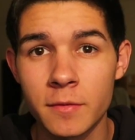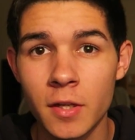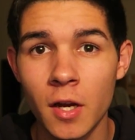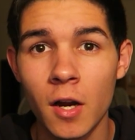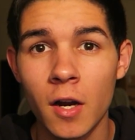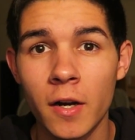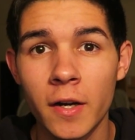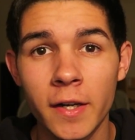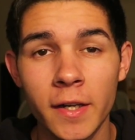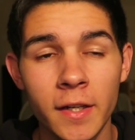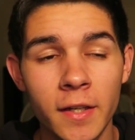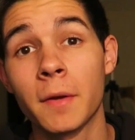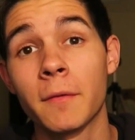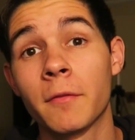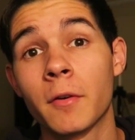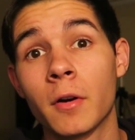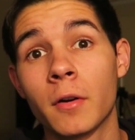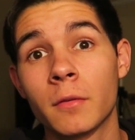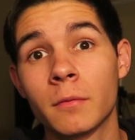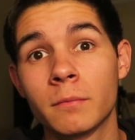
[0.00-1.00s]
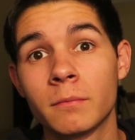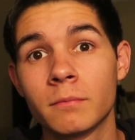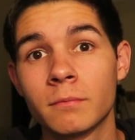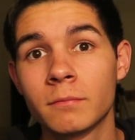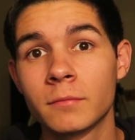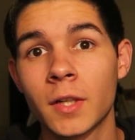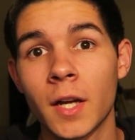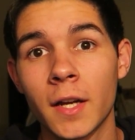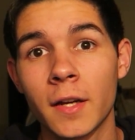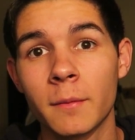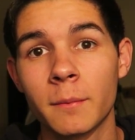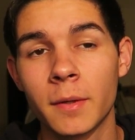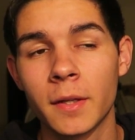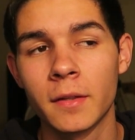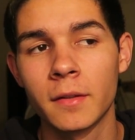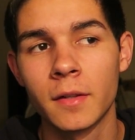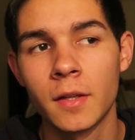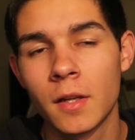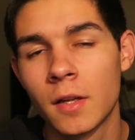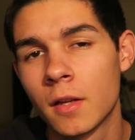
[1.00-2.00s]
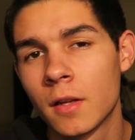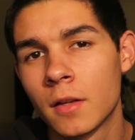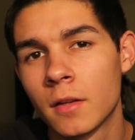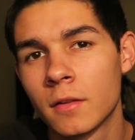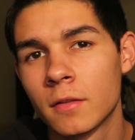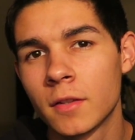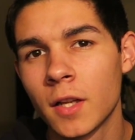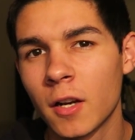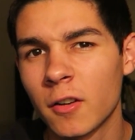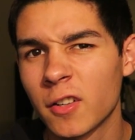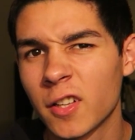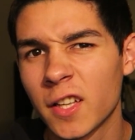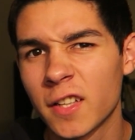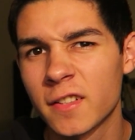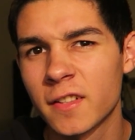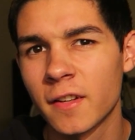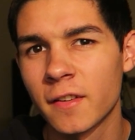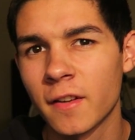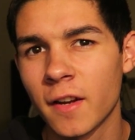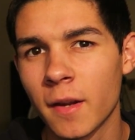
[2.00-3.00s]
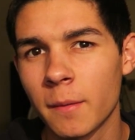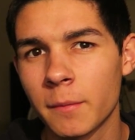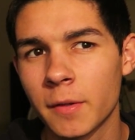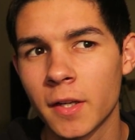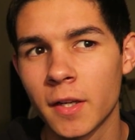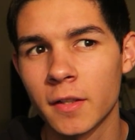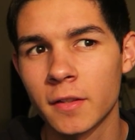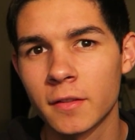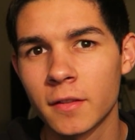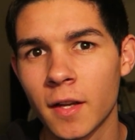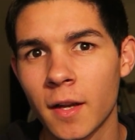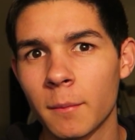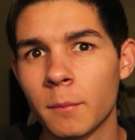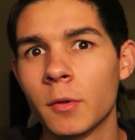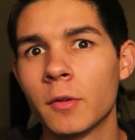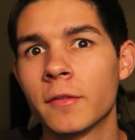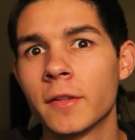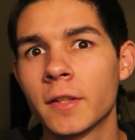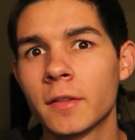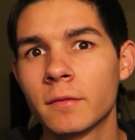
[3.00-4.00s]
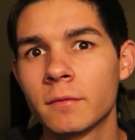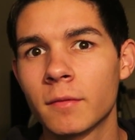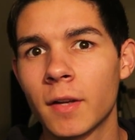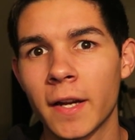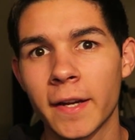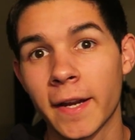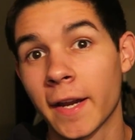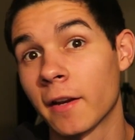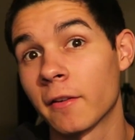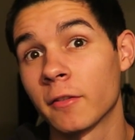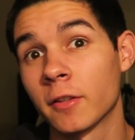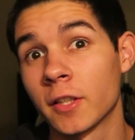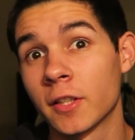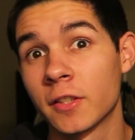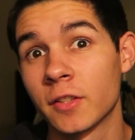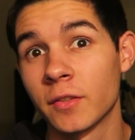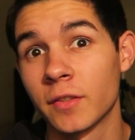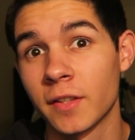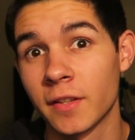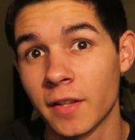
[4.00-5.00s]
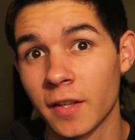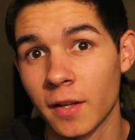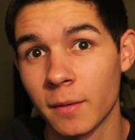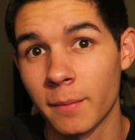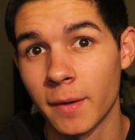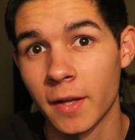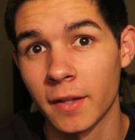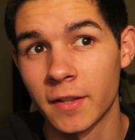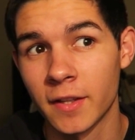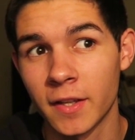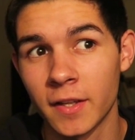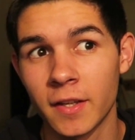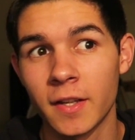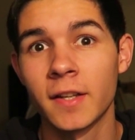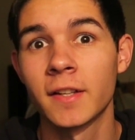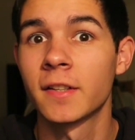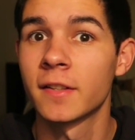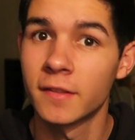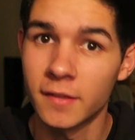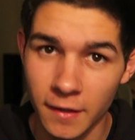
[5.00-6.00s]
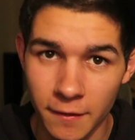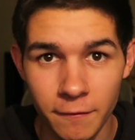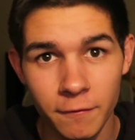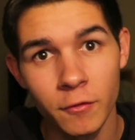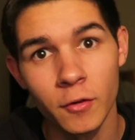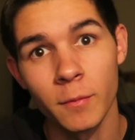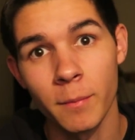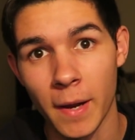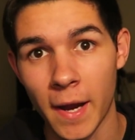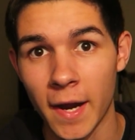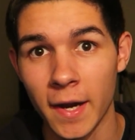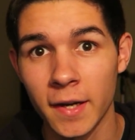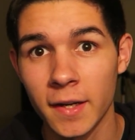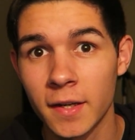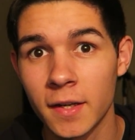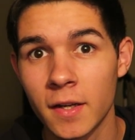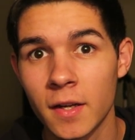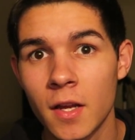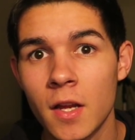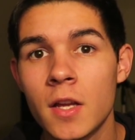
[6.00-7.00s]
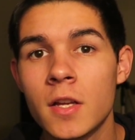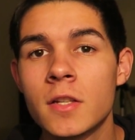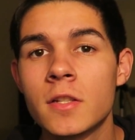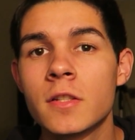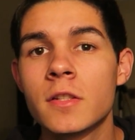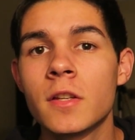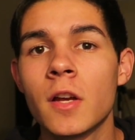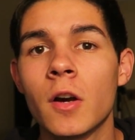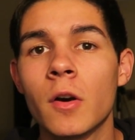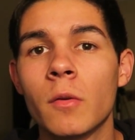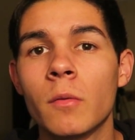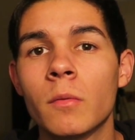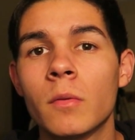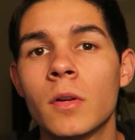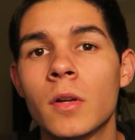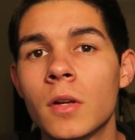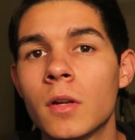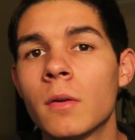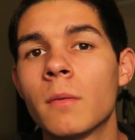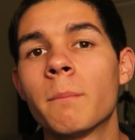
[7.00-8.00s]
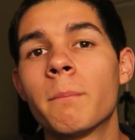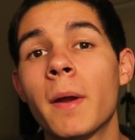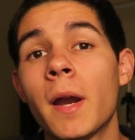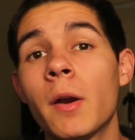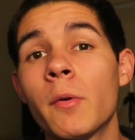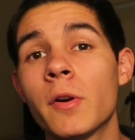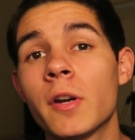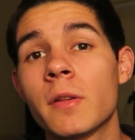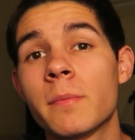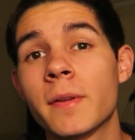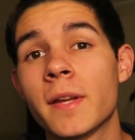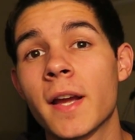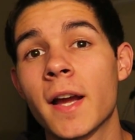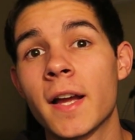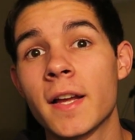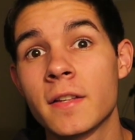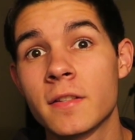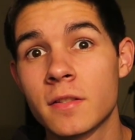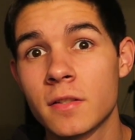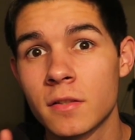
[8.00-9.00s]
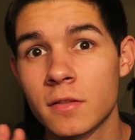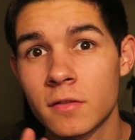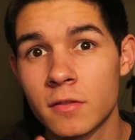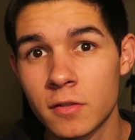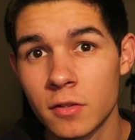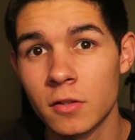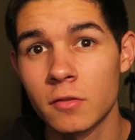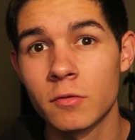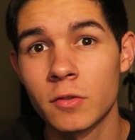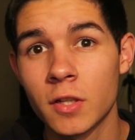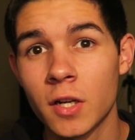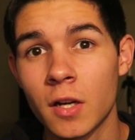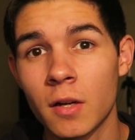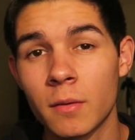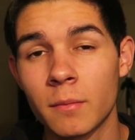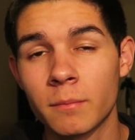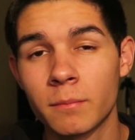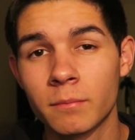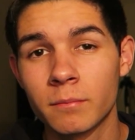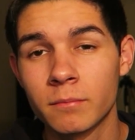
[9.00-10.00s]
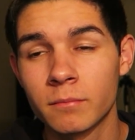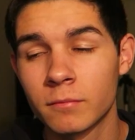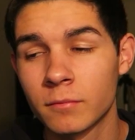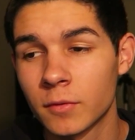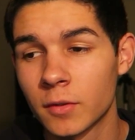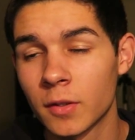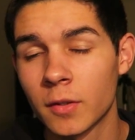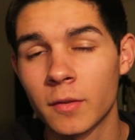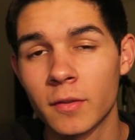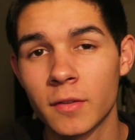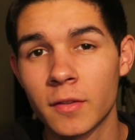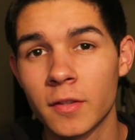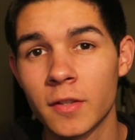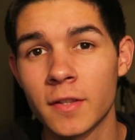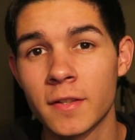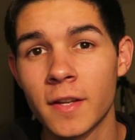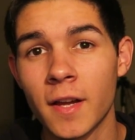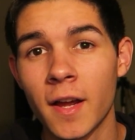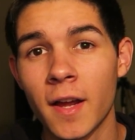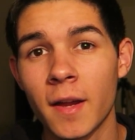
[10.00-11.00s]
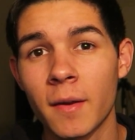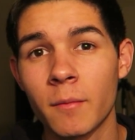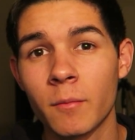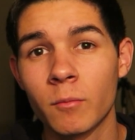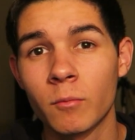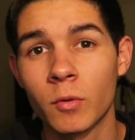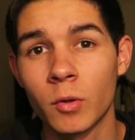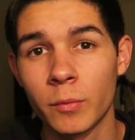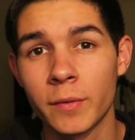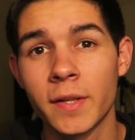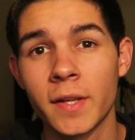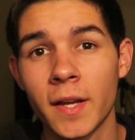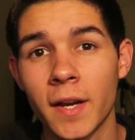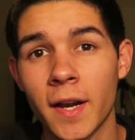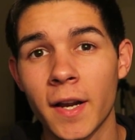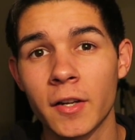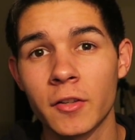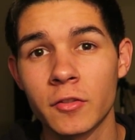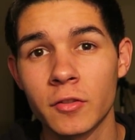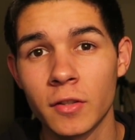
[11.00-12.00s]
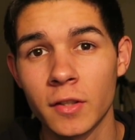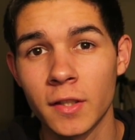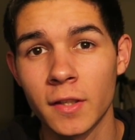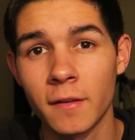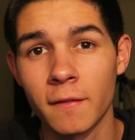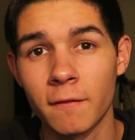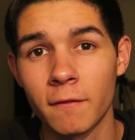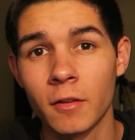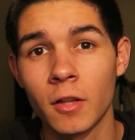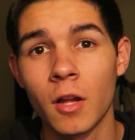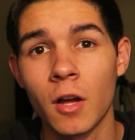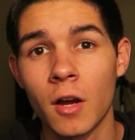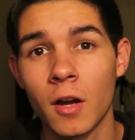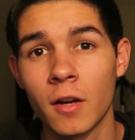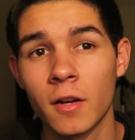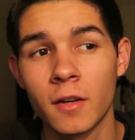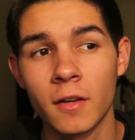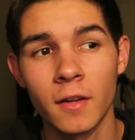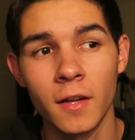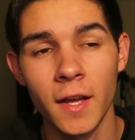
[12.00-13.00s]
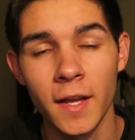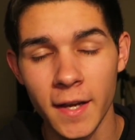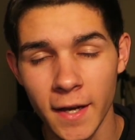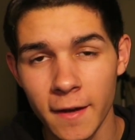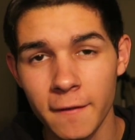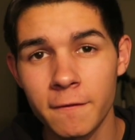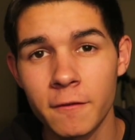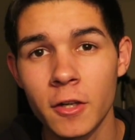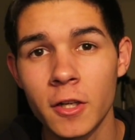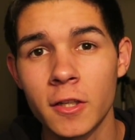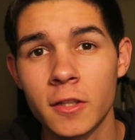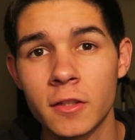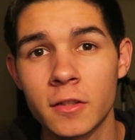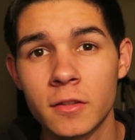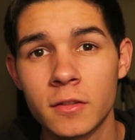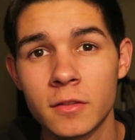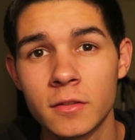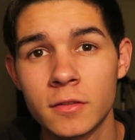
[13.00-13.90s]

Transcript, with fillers: I'm sorry, my fault, kind of, but not really at the same time because I'm moving. I can't really do anything about that except for pack. So bear with me, guys. Soon will come to the time where we can actually vlog and have fun.